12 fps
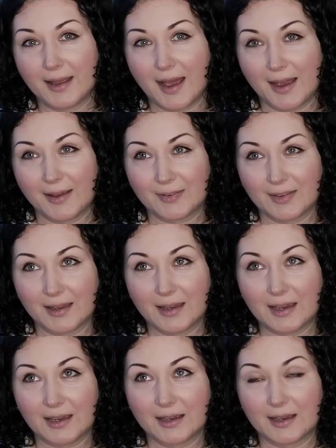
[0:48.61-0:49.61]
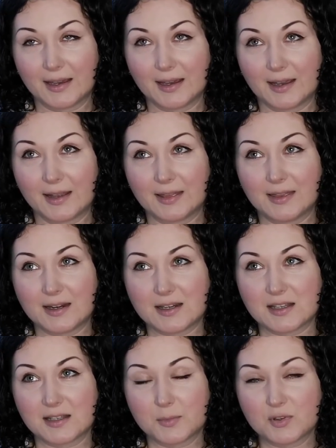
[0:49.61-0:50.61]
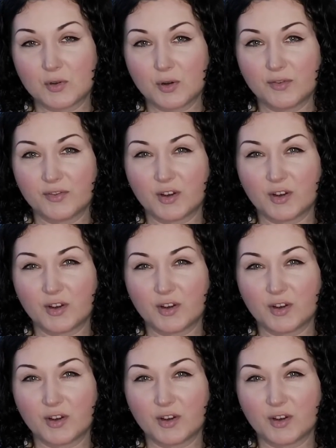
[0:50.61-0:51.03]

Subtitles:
I think there's some sort of